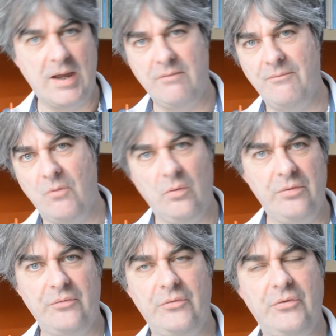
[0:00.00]
back and
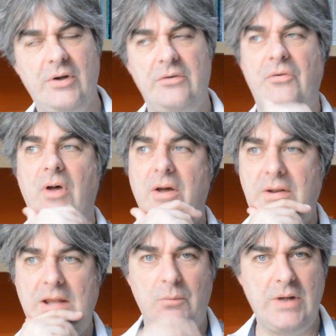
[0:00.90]
forth and from side to side,
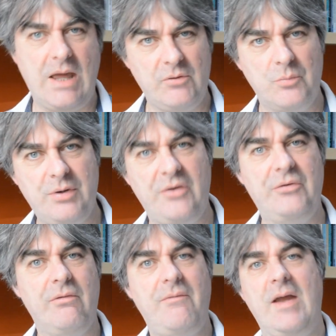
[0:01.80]
and that would have an
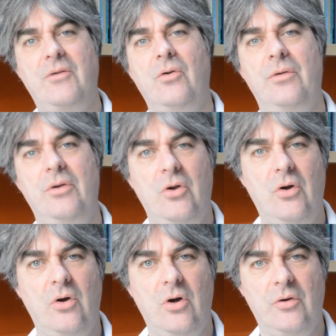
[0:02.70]
abrasive effect on
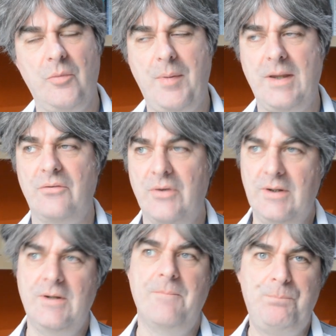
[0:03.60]
the paint,
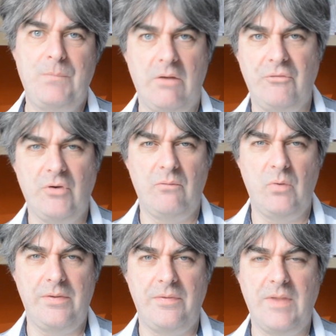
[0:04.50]
and so I
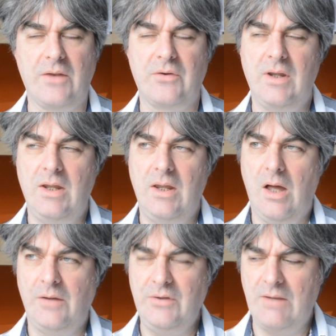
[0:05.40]
weathered that.
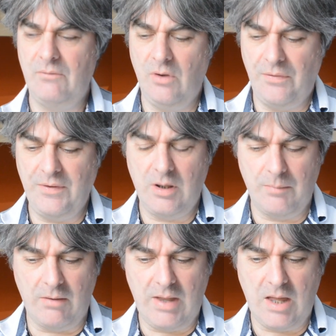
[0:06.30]
I did have a little think
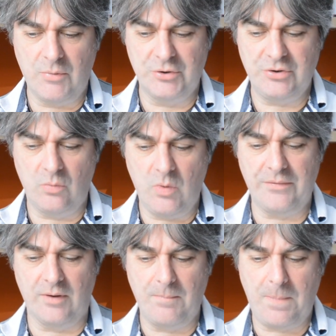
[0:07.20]
about how much to
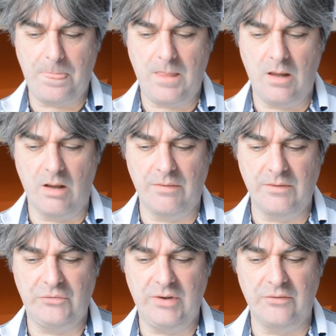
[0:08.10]
weather
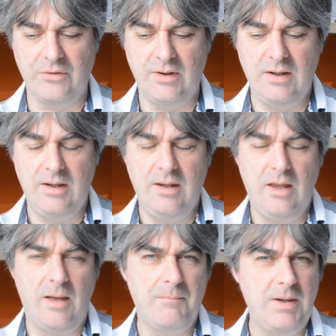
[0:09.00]
this kit,
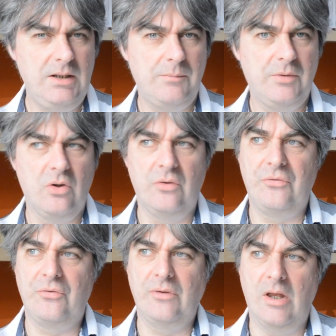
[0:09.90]
mainly
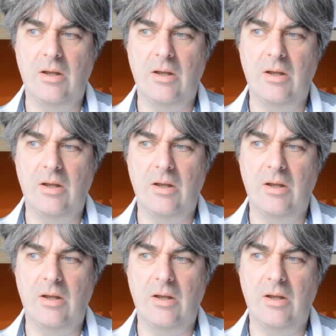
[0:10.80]
because